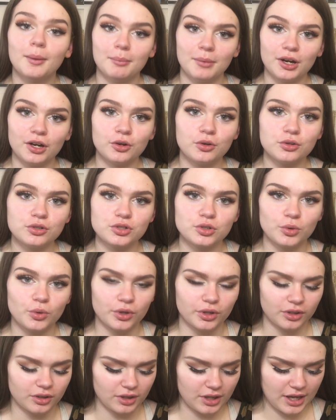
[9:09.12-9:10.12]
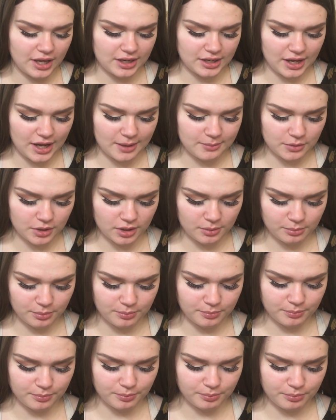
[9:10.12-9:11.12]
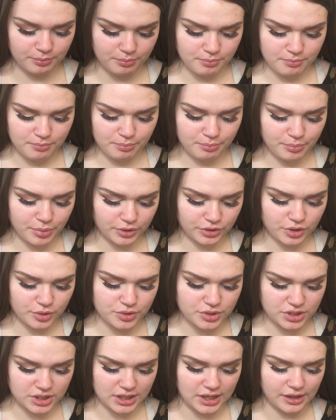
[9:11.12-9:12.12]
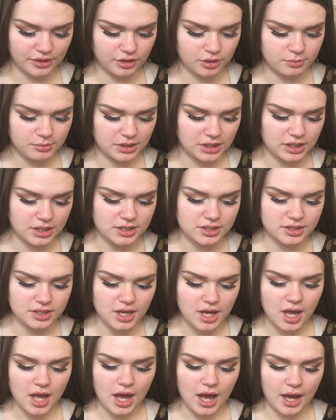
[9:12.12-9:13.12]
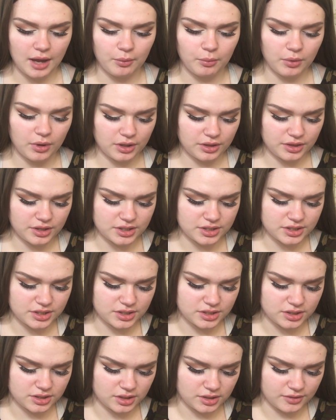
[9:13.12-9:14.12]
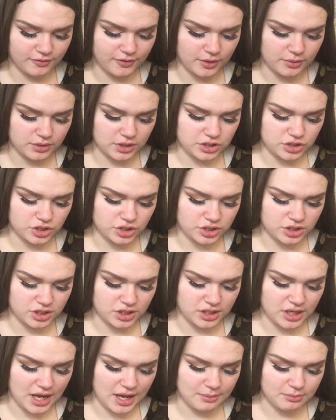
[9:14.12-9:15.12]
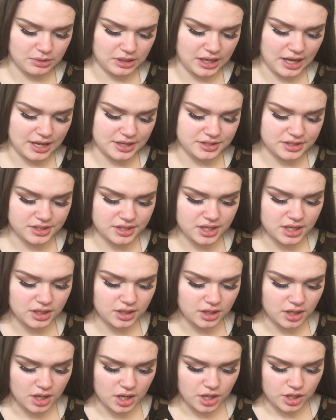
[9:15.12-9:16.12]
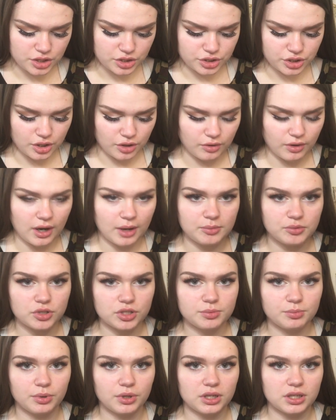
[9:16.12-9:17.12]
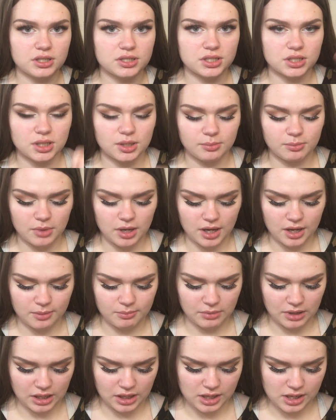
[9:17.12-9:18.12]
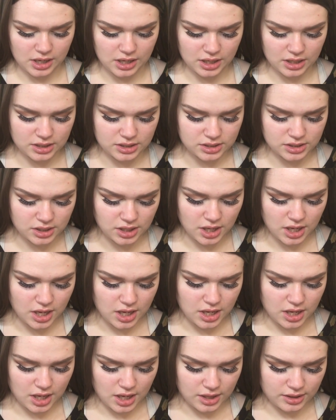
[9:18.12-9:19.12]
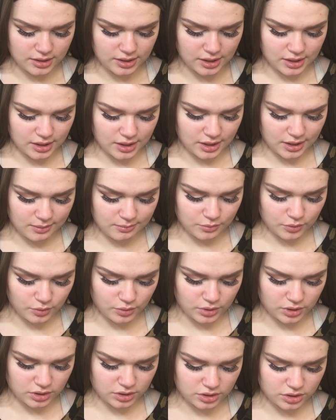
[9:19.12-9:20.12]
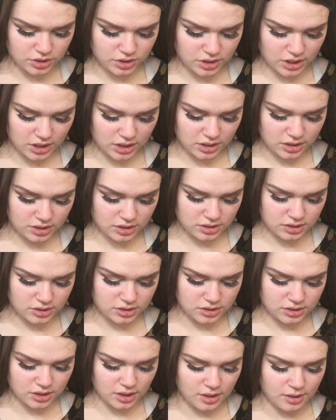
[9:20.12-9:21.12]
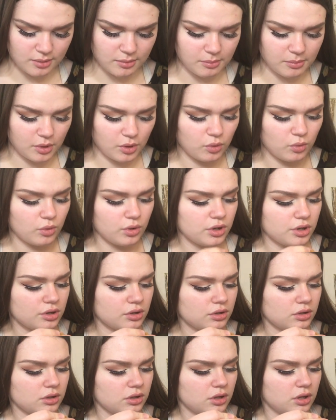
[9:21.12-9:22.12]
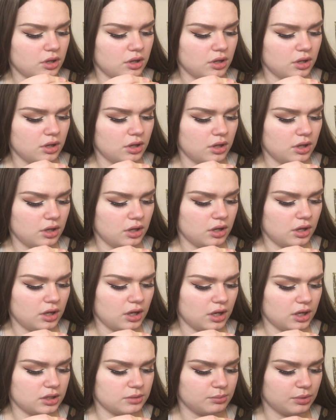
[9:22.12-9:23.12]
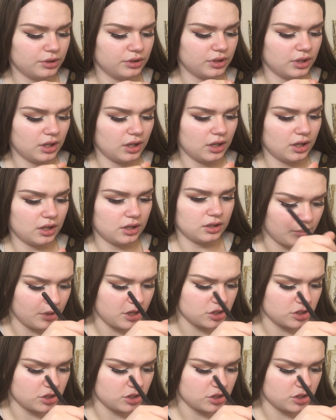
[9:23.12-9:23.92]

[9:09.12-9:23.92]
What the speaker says: Maracuja oil. And I'm going to put those together because I want this foundation to not be as thick. So I'm just putting some on my hands, and then I'm going to take some oil and put that on.